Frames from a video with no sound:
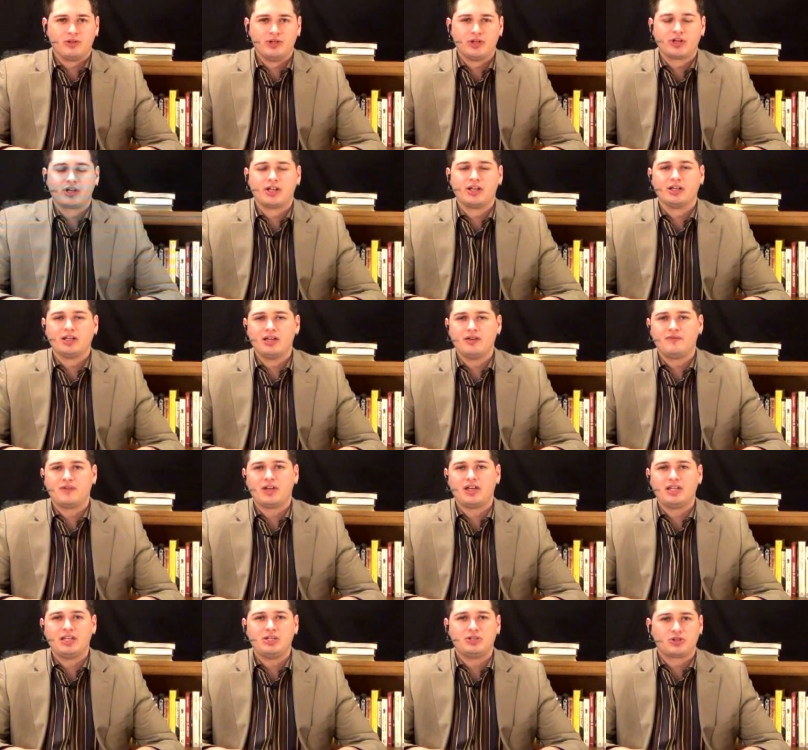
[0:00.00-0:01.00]
You're going to live
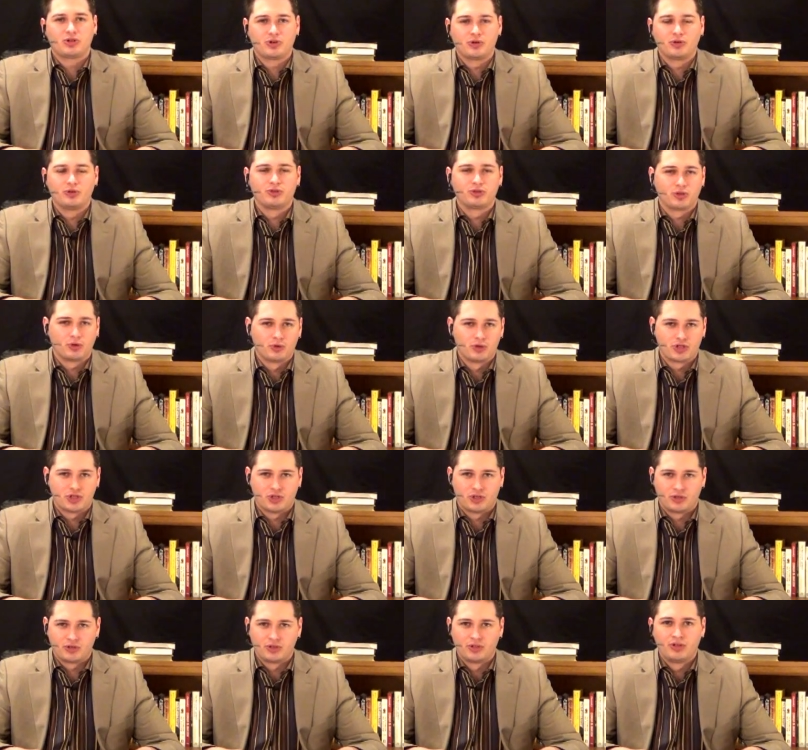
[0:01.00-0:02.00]
in eternal
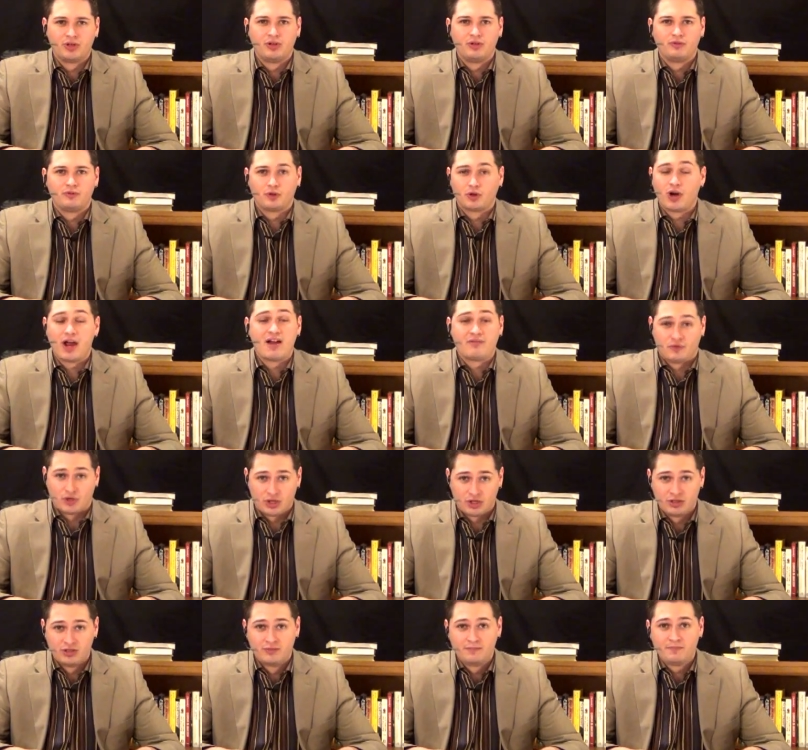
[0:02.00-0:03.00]
torture
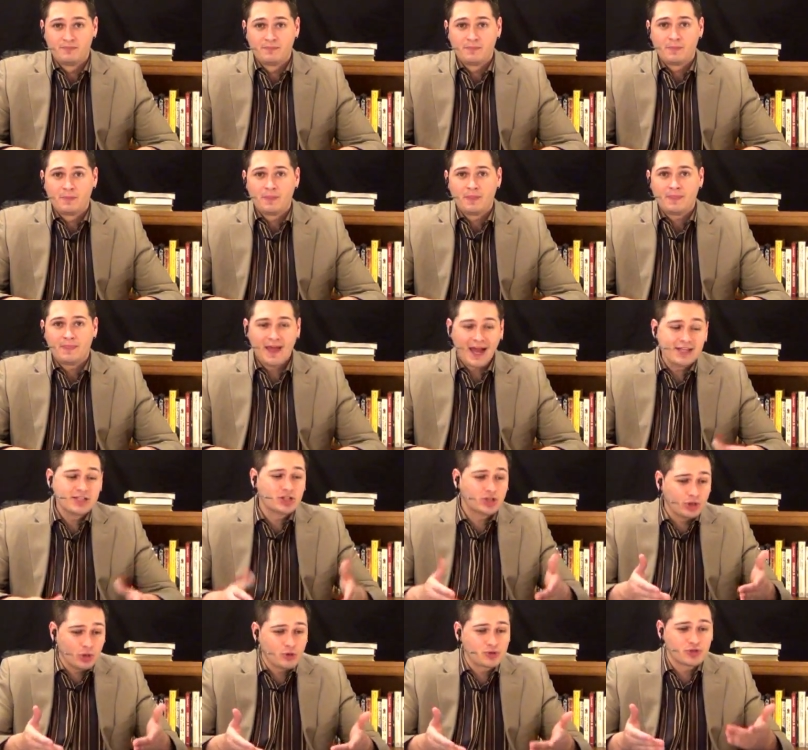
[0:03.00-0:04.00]
forever. That's
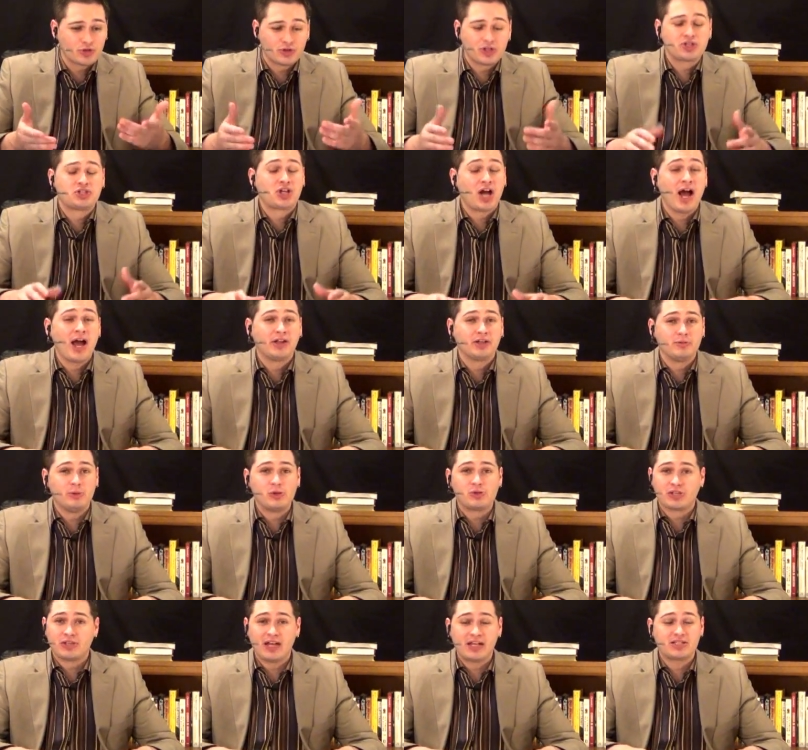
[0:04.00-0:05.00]
closer to child
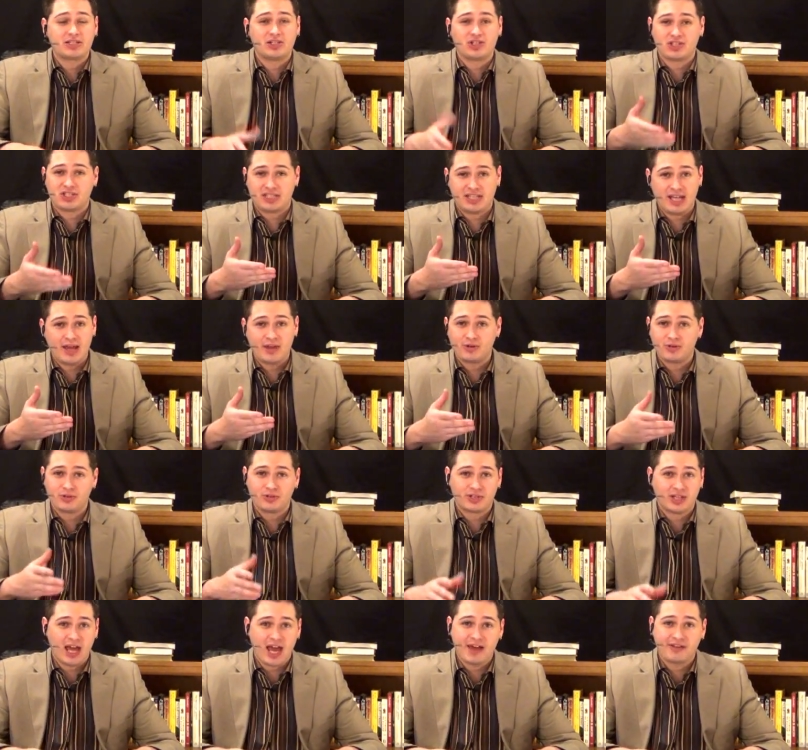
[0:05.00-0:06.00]
abuse, and that's just
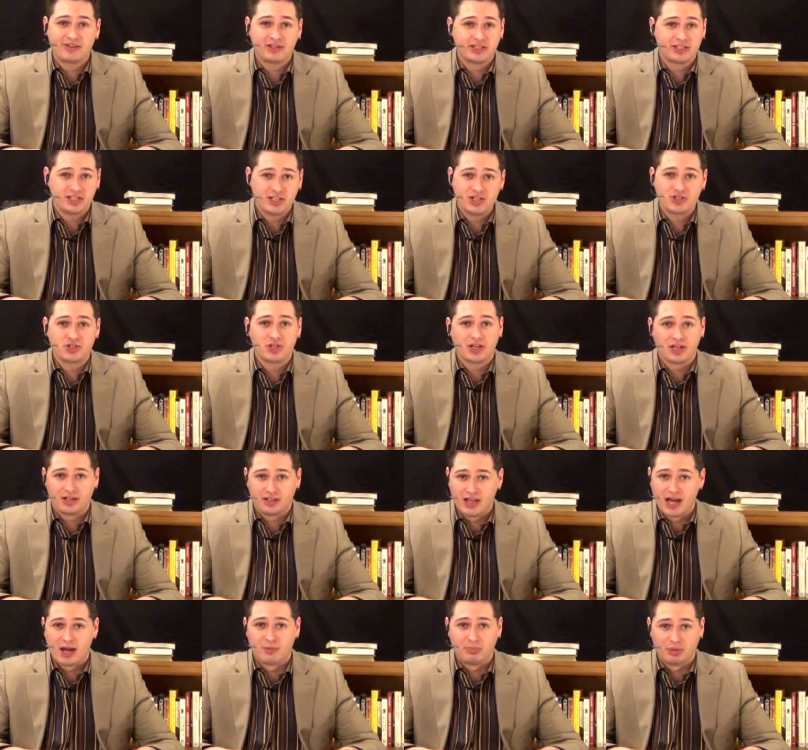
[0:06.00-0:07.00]
standard Catholic teaching in a
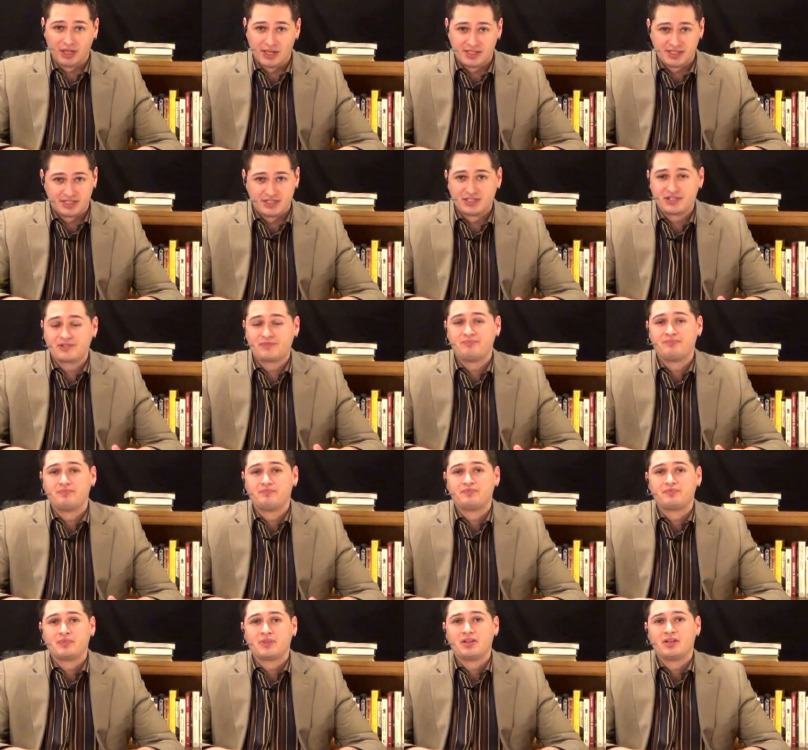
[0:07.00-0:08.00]
lot of places.
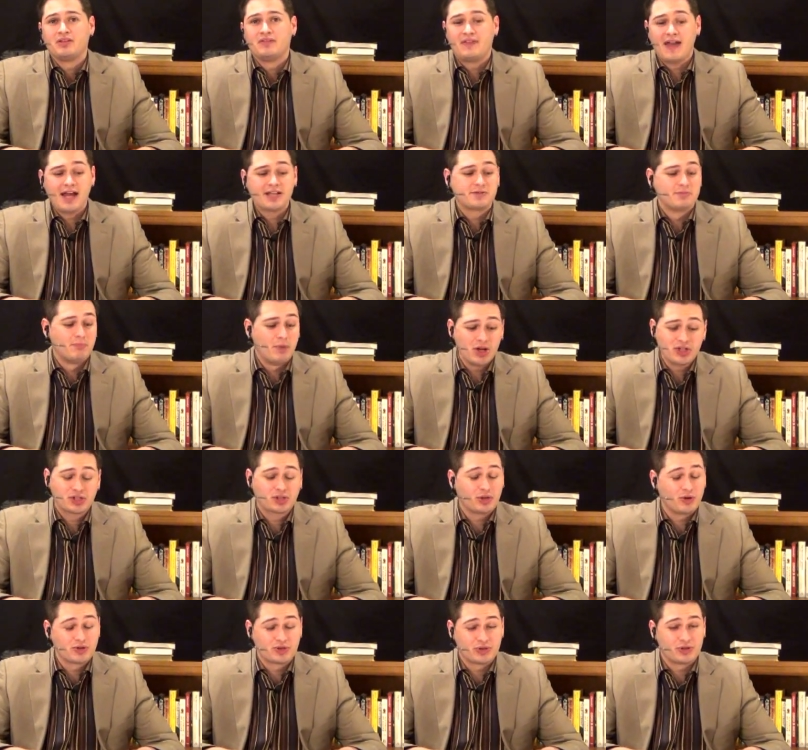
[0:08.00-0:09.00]
That's much
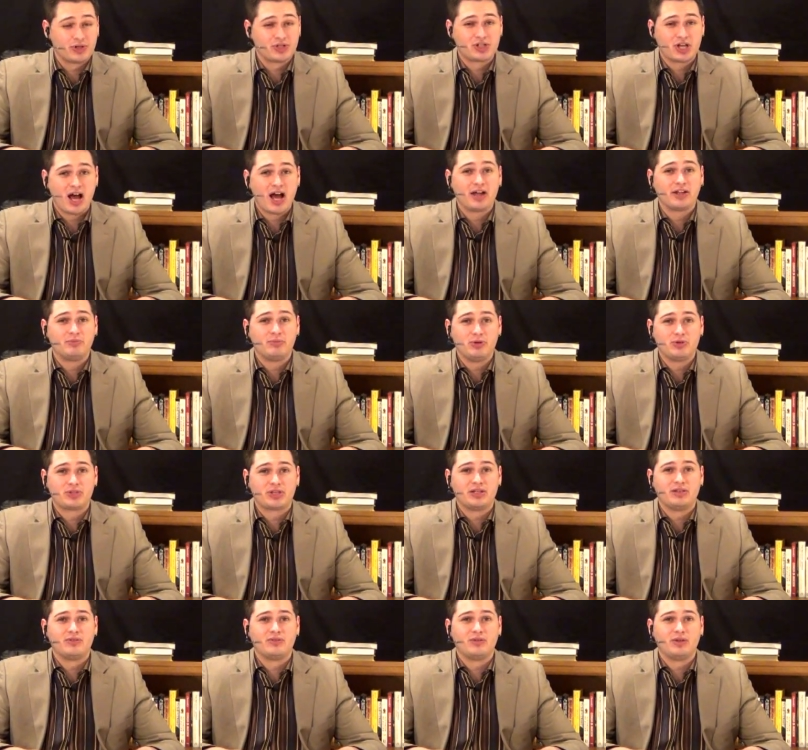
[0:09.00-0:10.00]
closer to child abuse
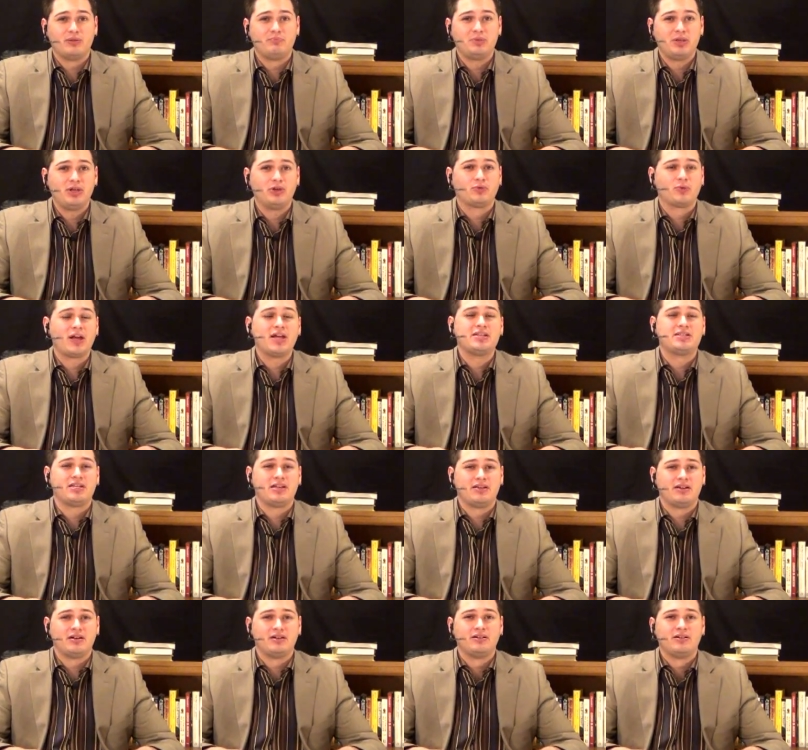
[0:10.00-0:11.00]
than being raised
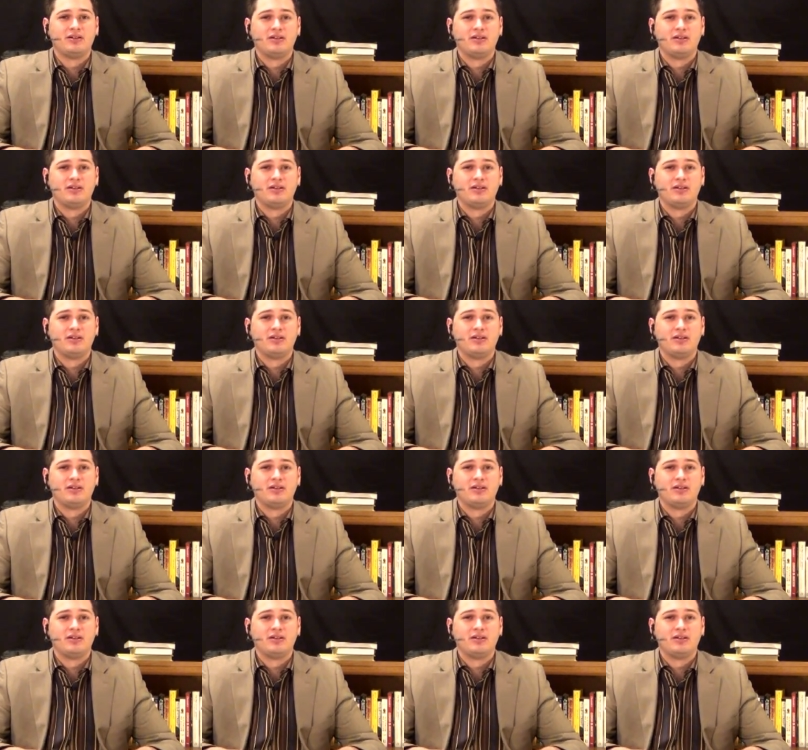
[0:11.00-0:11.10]
in a